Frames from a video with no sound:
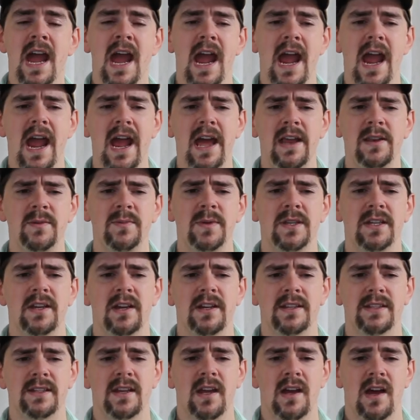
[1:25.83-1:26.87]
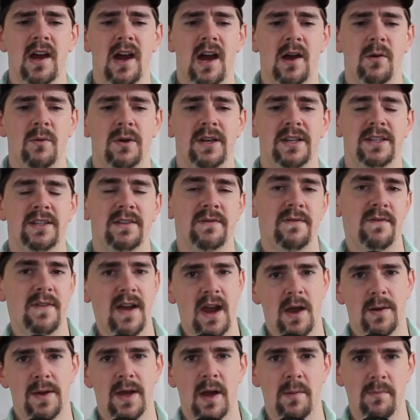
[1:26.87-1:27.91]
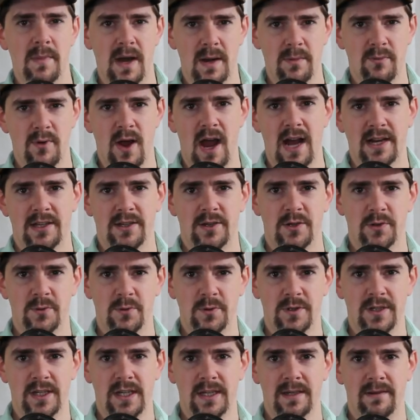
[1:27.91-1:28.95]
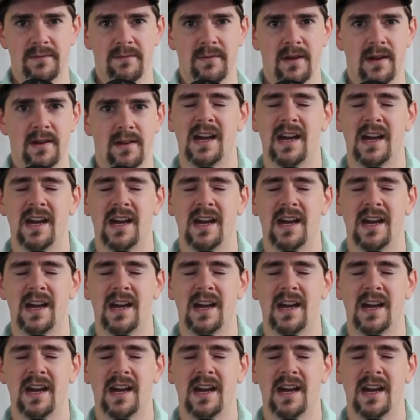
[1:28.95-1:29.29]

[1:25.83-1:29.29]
and because I wanted to vary up my practice routine.